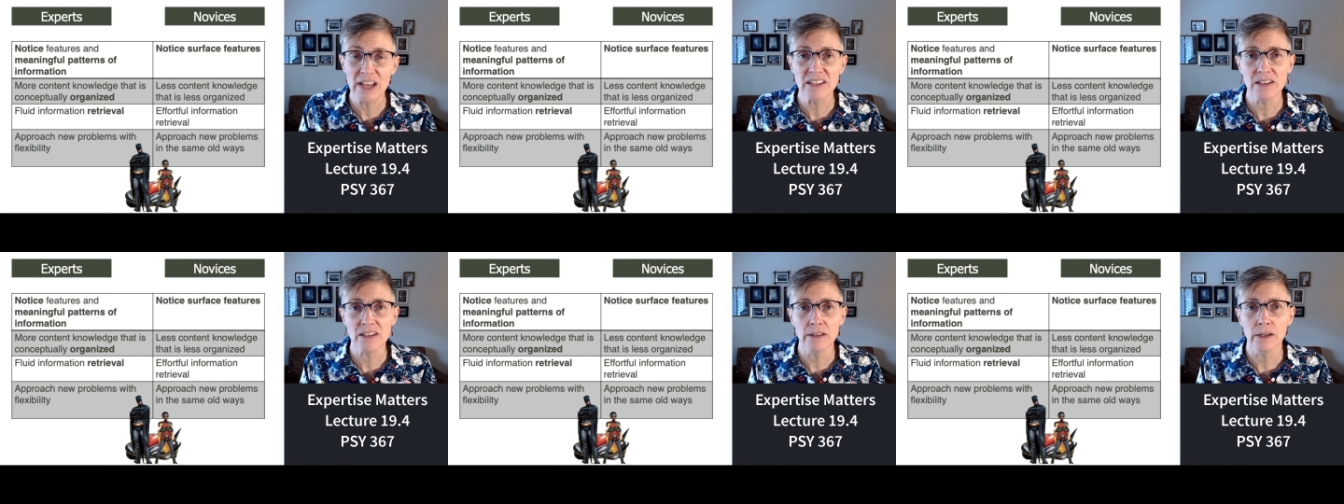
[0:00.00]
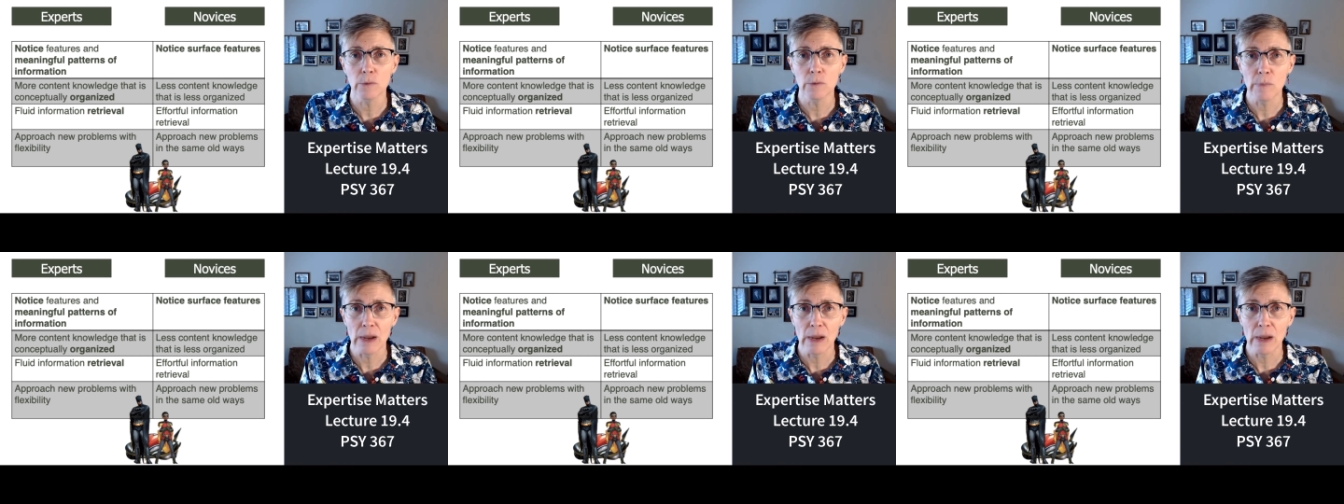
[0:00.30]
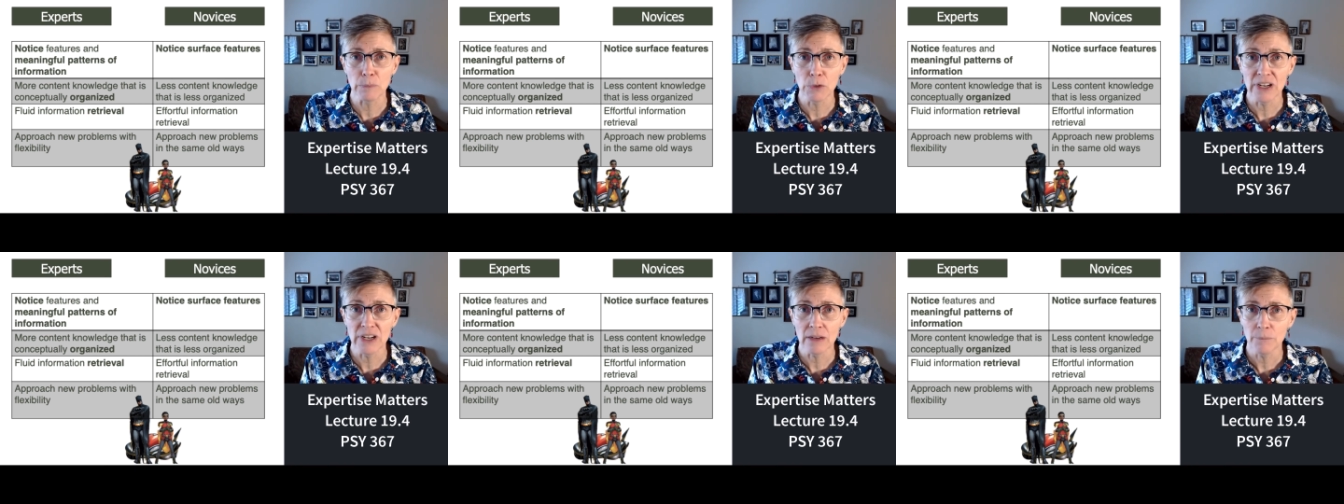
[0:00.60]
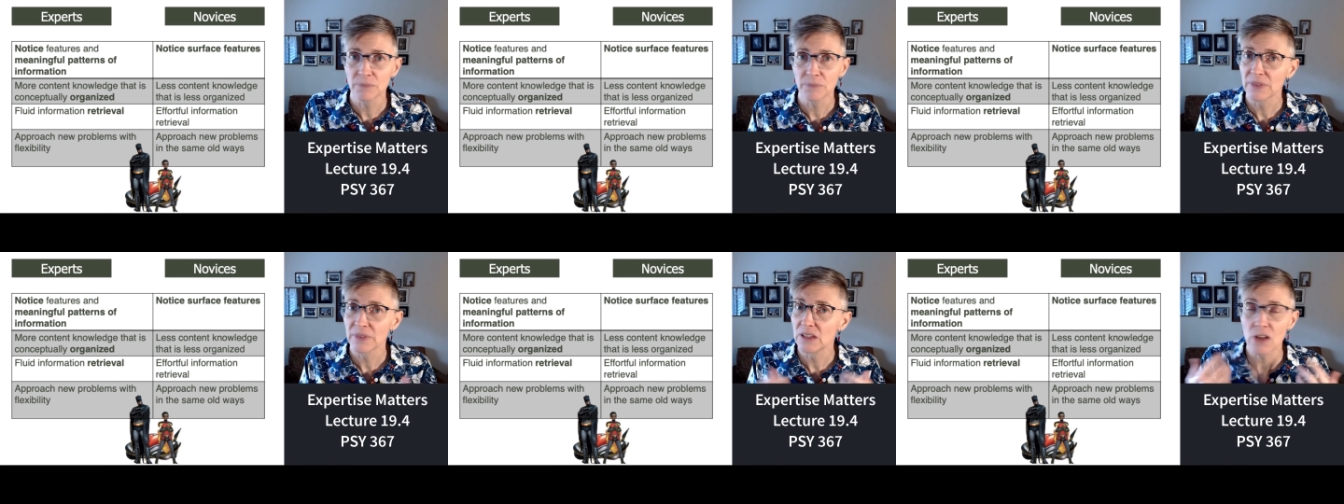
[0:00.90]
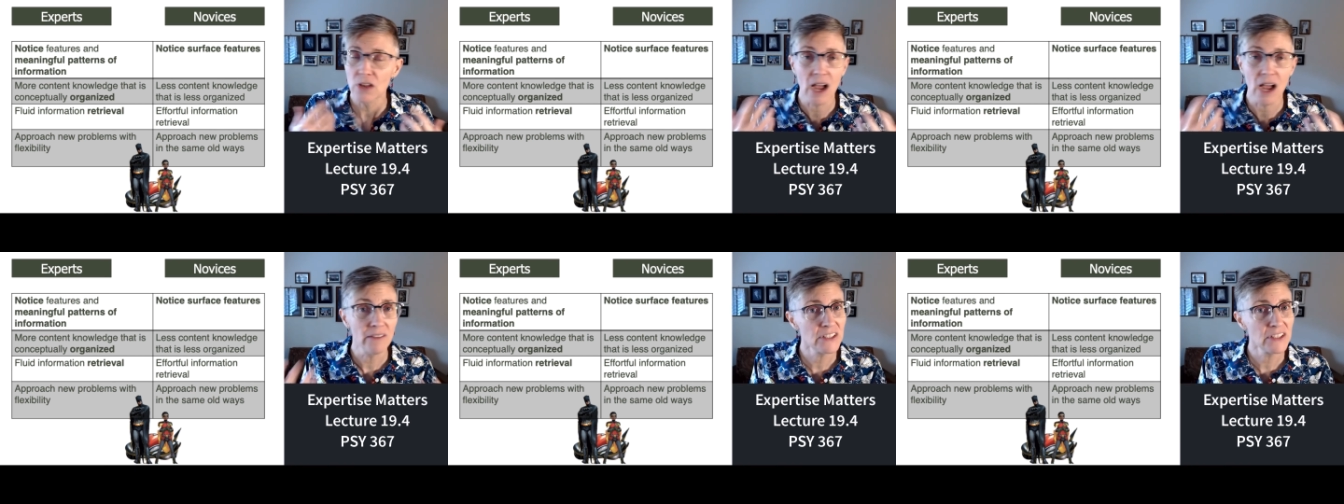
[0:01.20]
their memory
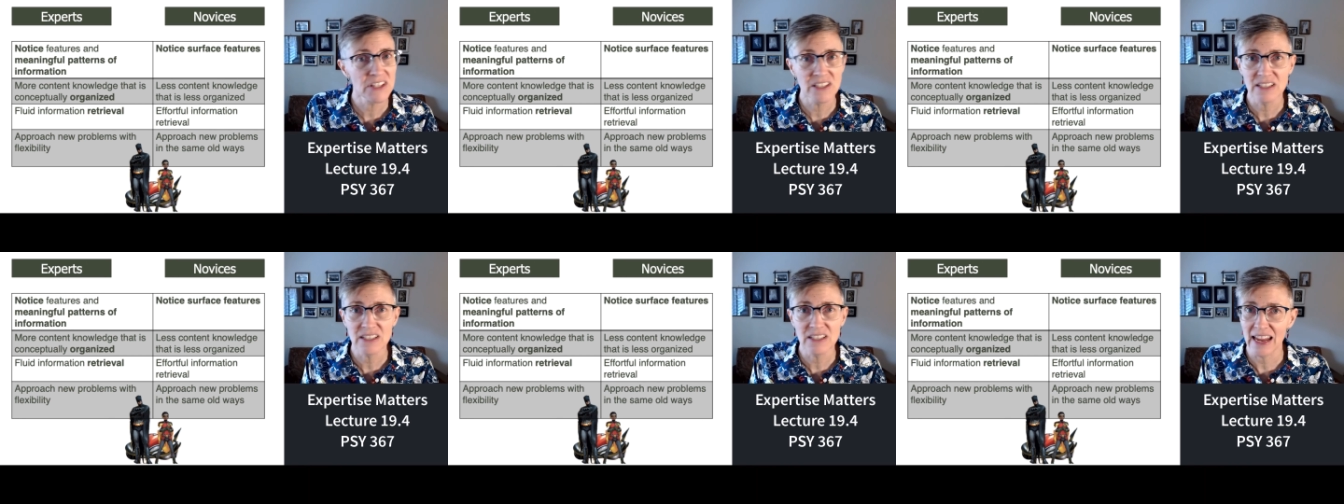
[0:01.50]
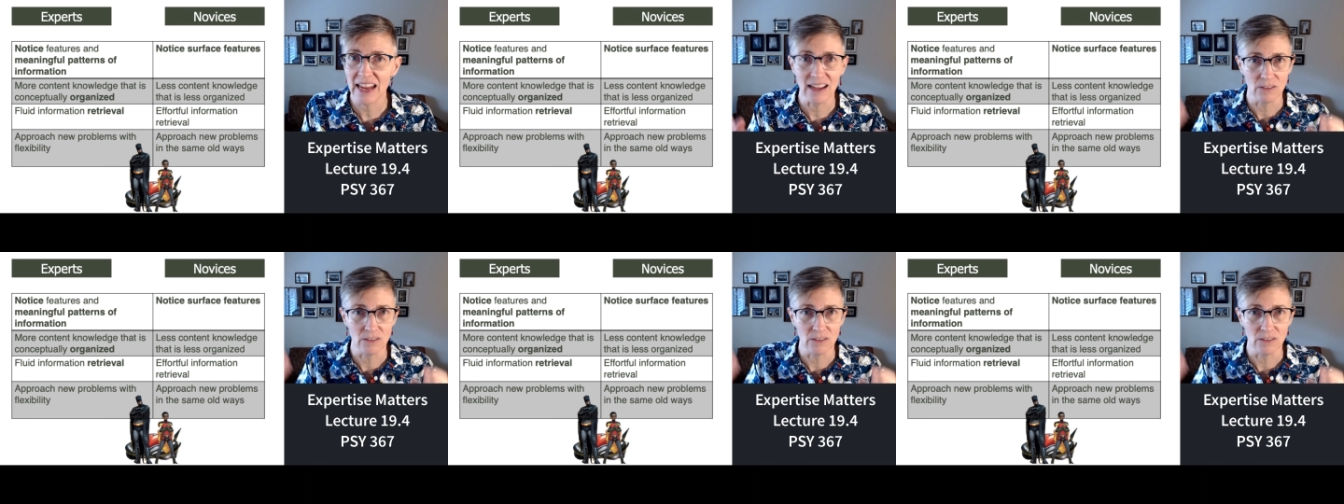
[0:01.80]
Novices can't.